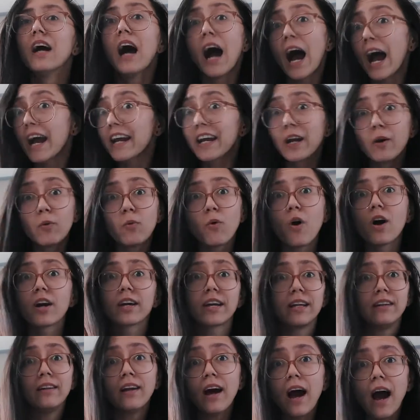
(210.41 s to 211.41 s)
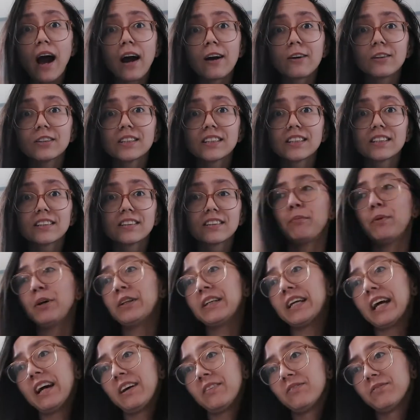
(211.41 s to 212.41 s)
I can walk in the house, but
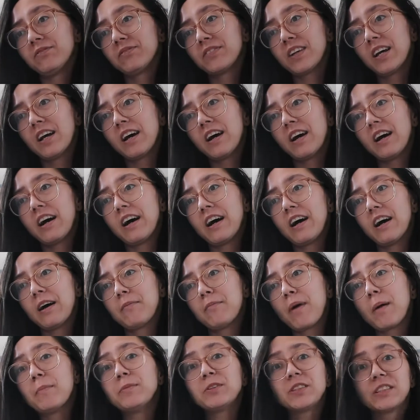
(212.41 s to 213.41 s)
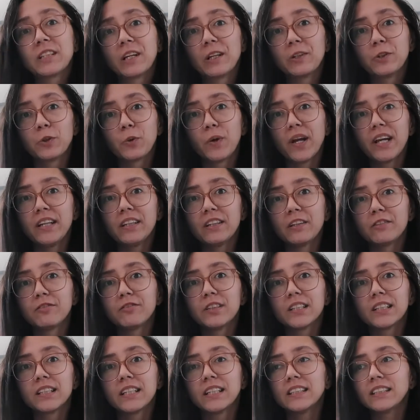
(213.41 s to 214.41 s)
yeah, I'm still doing the
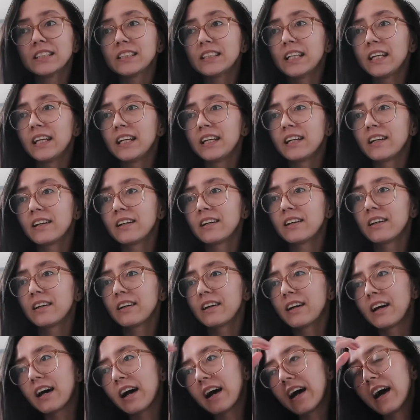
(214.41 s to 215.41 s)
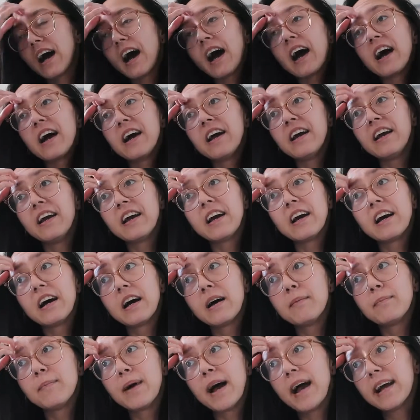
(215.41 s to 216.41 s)
fitness thing. I
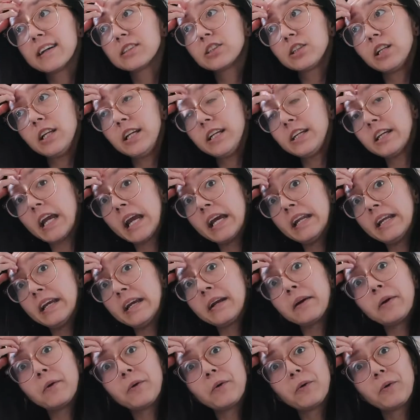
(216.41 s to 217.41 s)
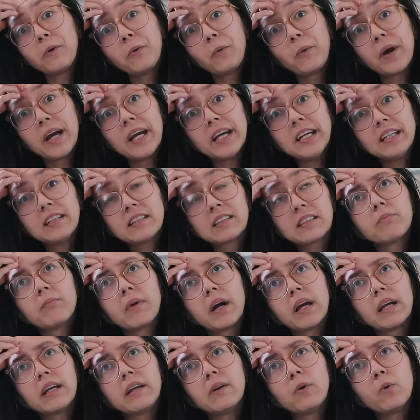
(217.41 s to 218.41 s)
am actually gaining weight.
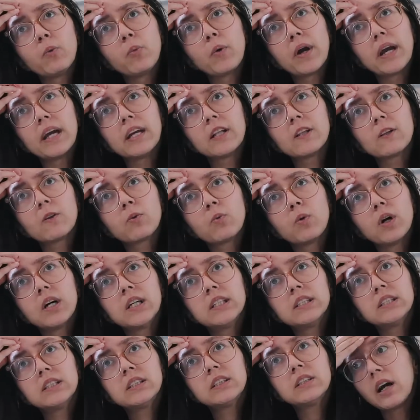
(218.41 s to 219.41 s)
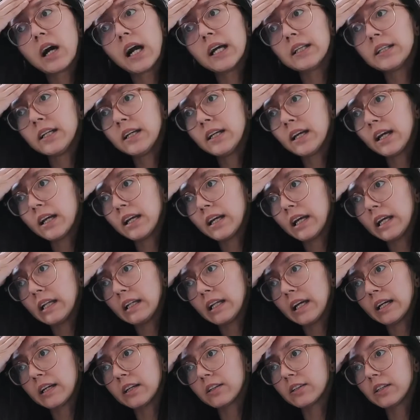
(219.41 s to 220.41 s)
My weight was, I think I gained
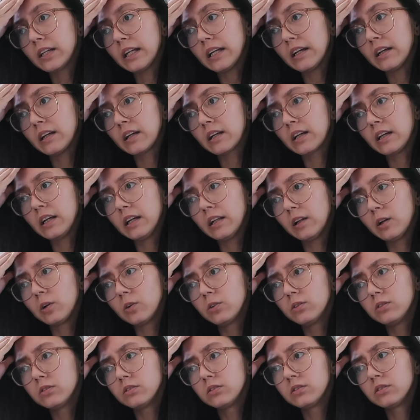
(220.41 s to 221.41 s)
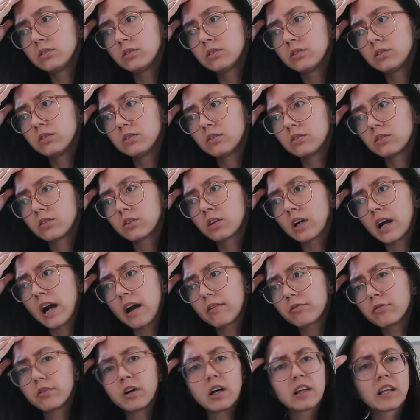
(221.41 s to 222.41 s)
like a kilo or
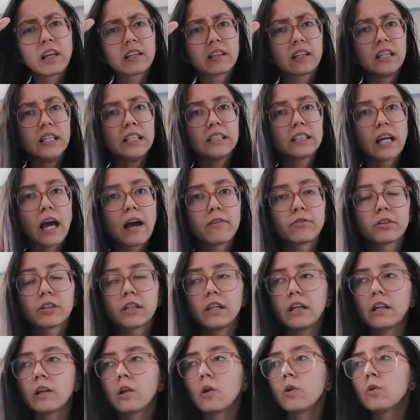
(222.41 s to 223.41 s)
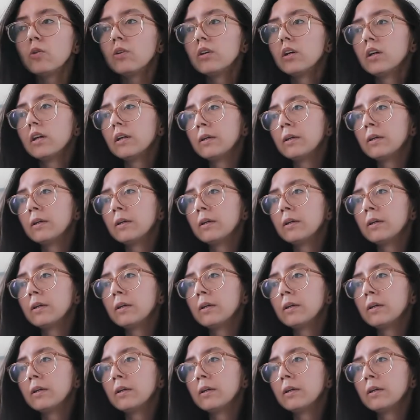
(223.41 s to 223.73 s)
half, at least half a kilo.